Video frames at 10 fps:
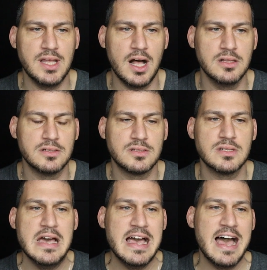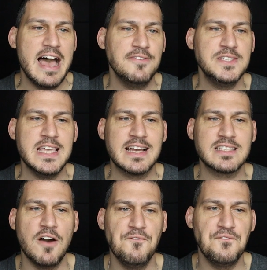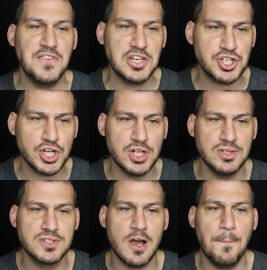FTX officials